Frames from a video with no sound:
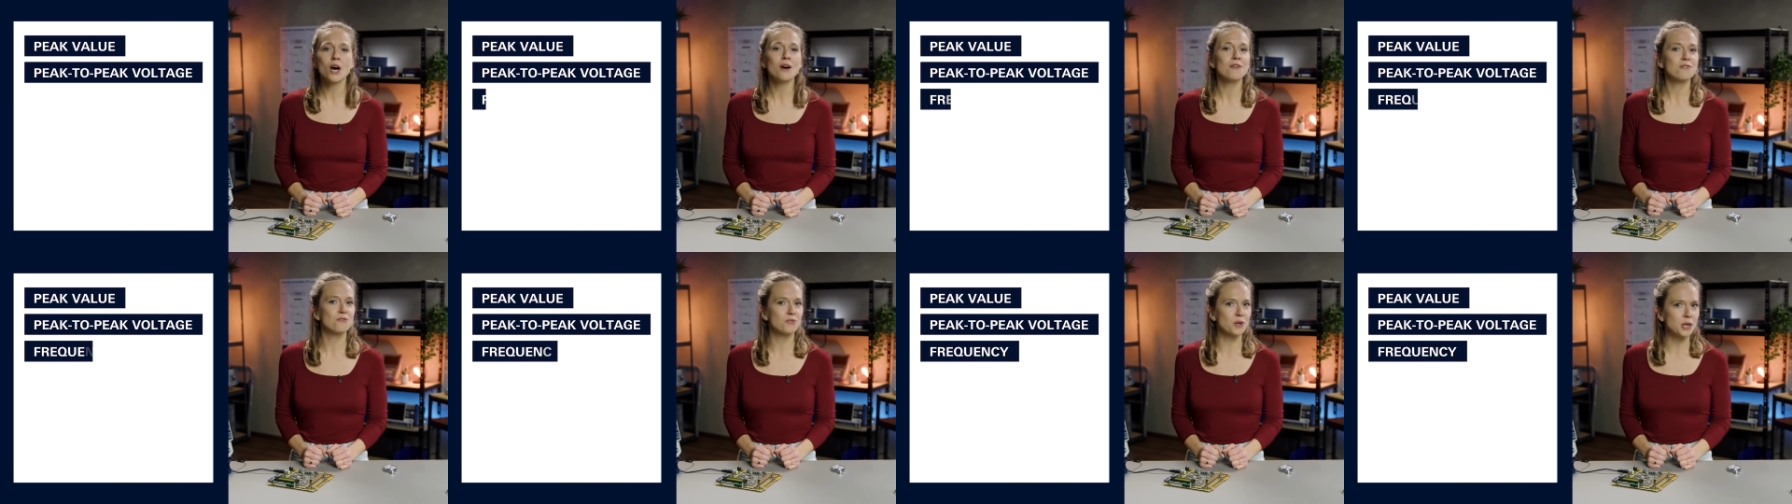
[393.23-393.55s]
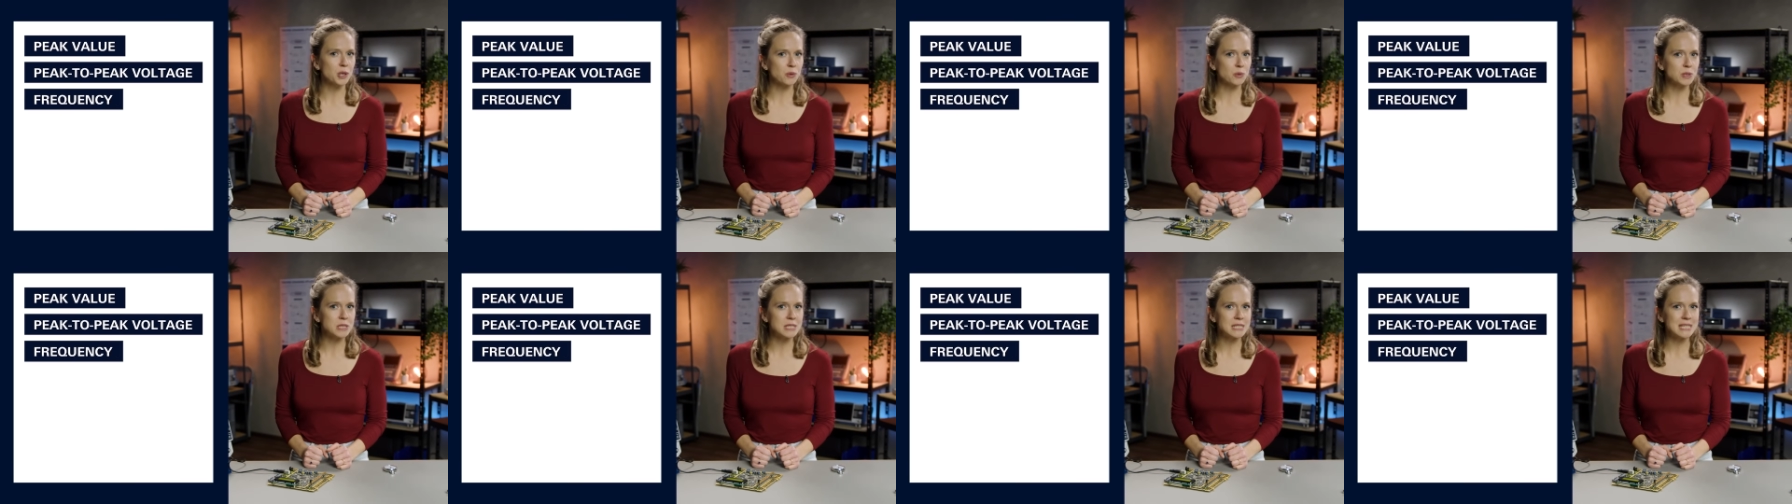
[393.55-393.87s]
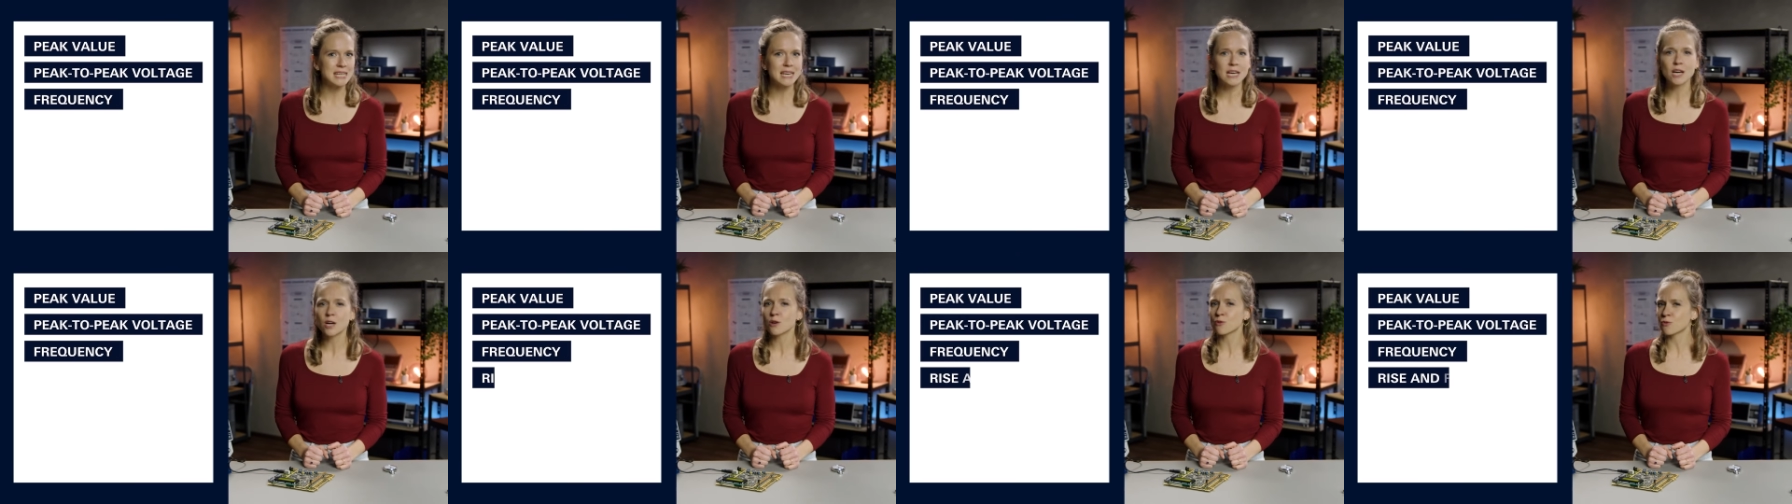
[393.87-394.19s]
frequency,
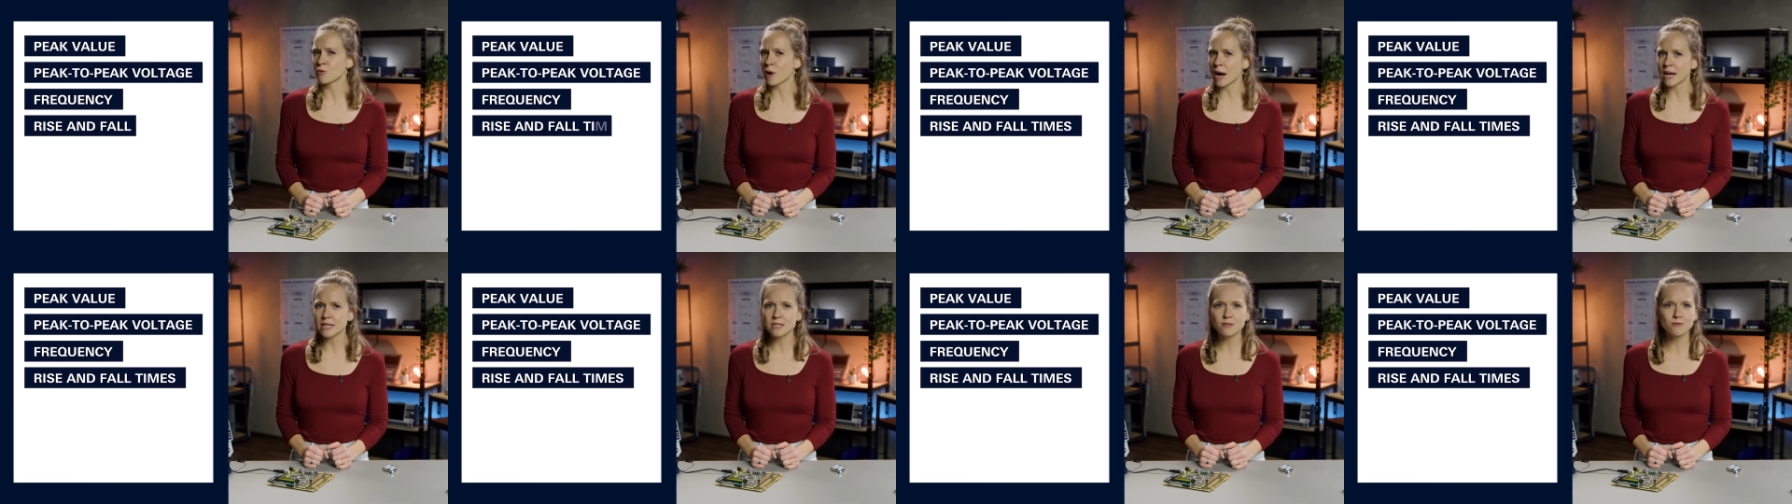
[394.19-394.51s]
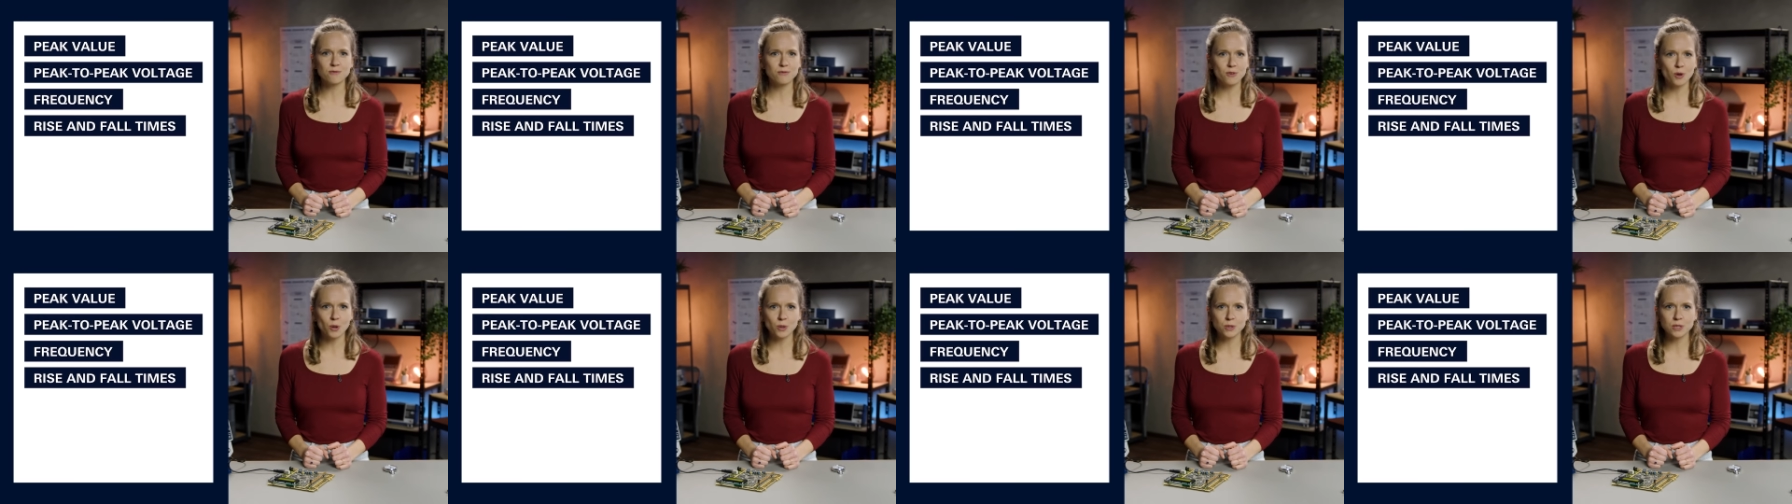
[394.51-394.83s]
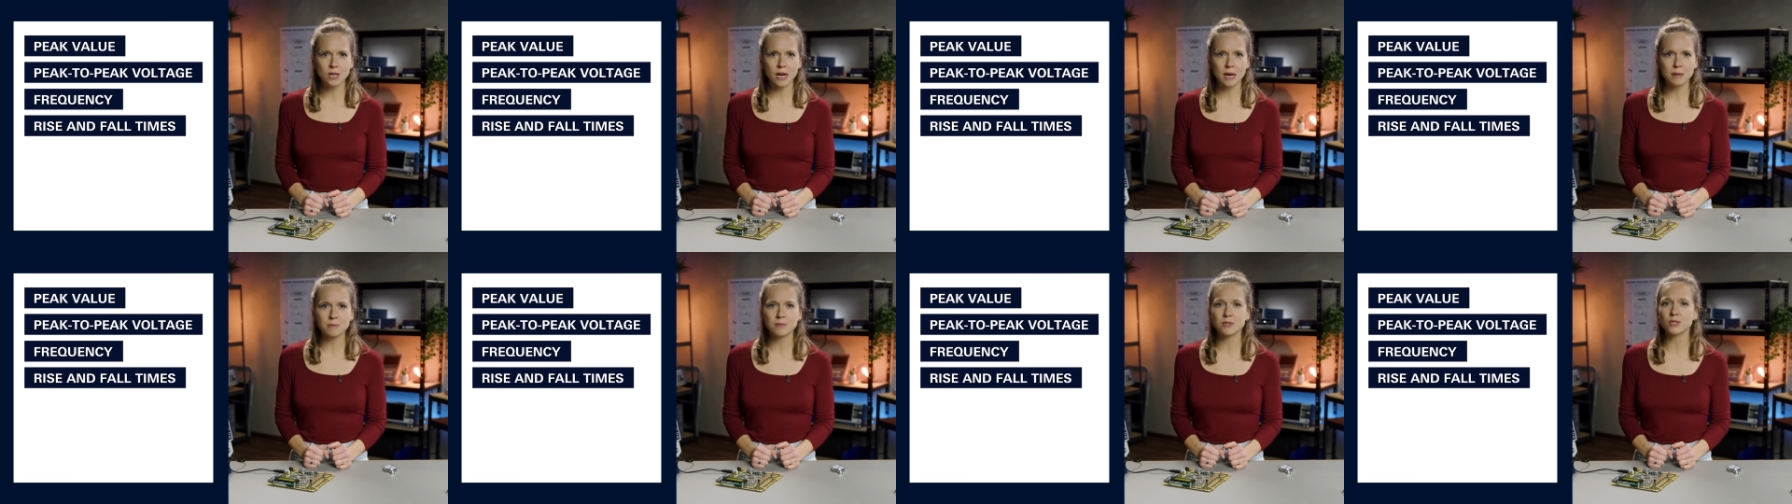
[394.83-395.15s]
rise and fall
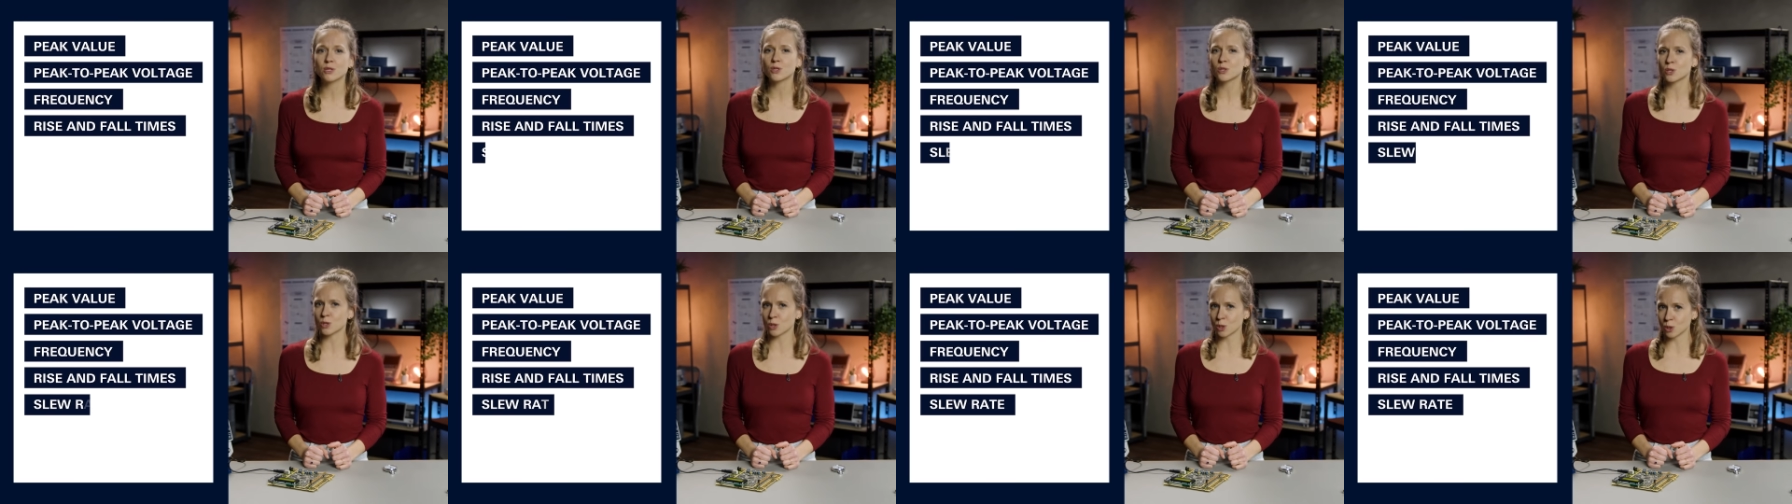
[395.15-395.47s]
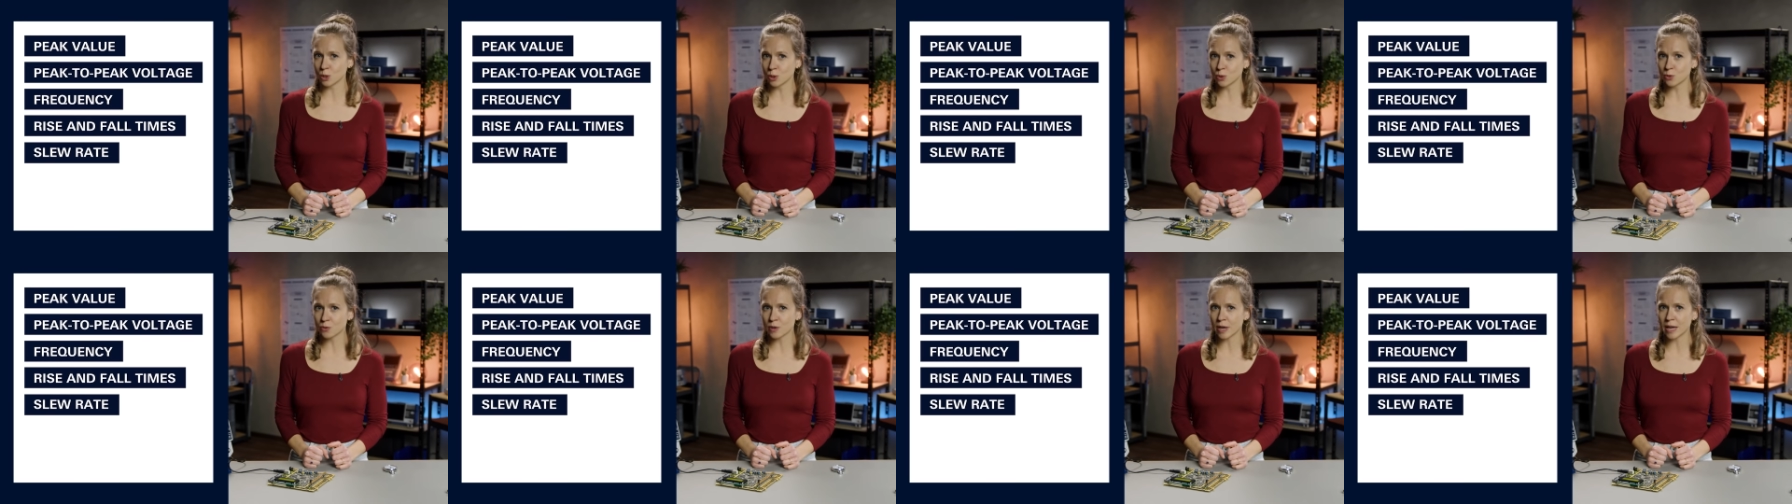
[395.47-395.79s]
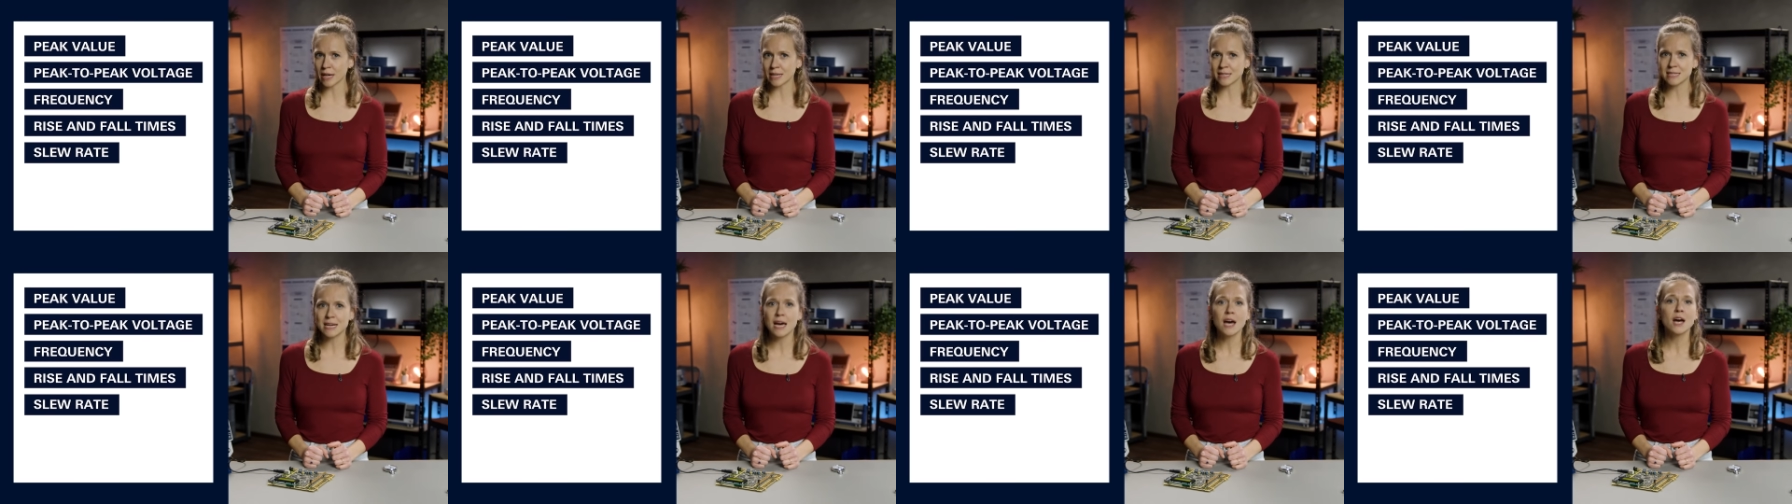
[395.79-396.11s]
times, slew
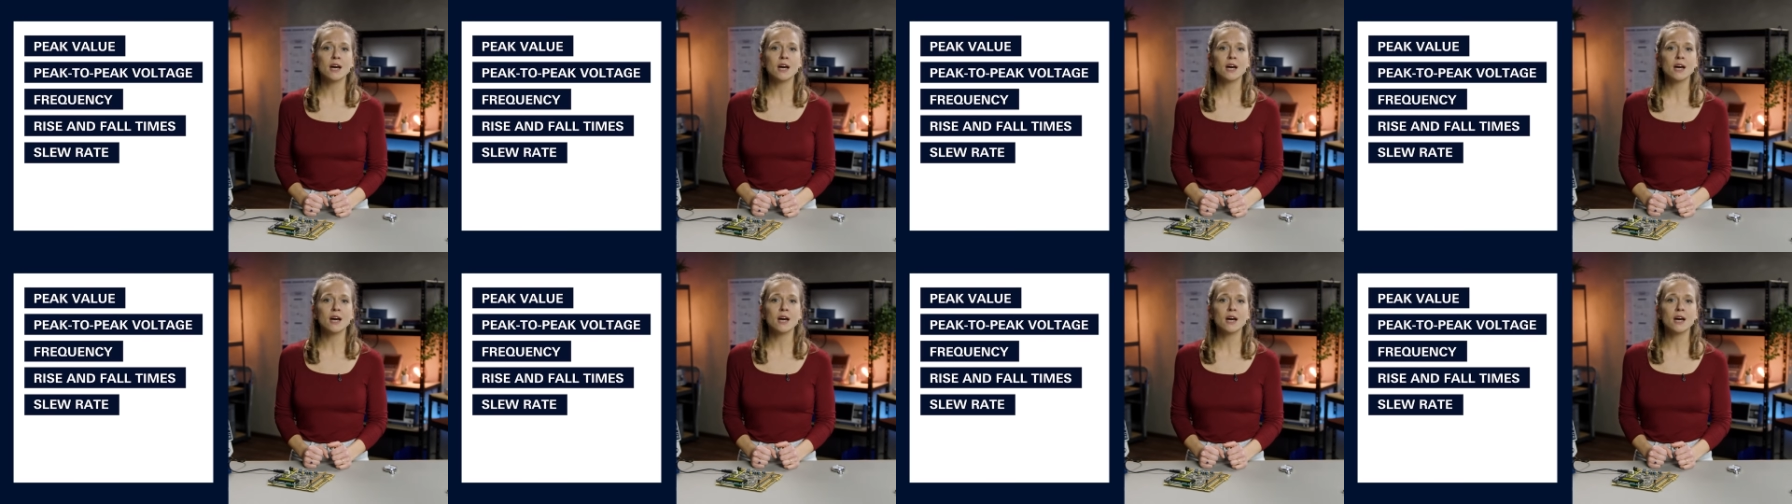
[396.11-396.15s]
rate,